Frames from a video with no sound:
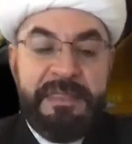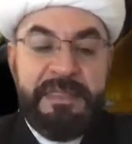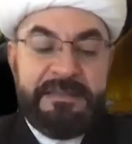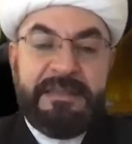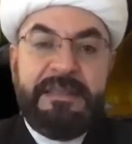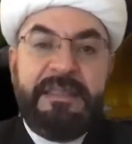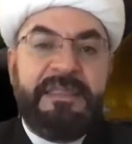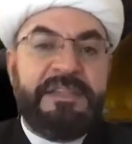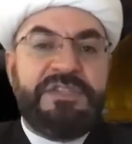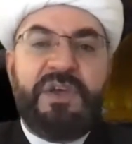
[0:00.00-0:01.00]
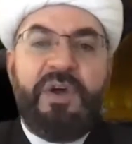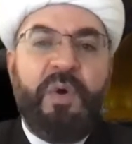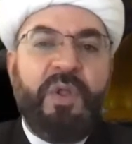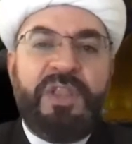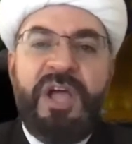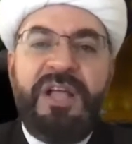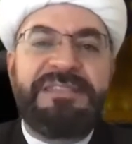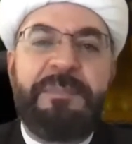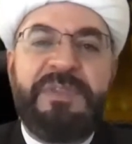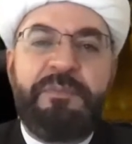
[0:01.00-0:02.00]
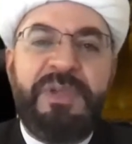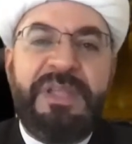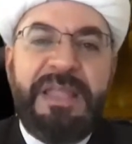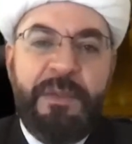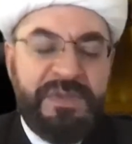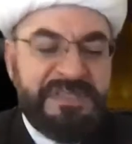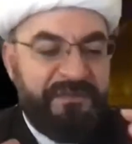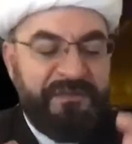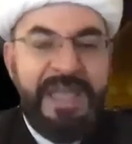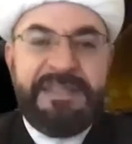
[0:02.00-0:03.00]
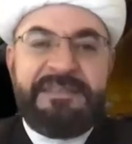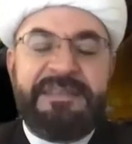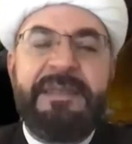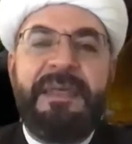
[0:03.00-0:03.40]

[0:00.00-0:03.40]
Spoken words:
this whole concept of it was a fight, right?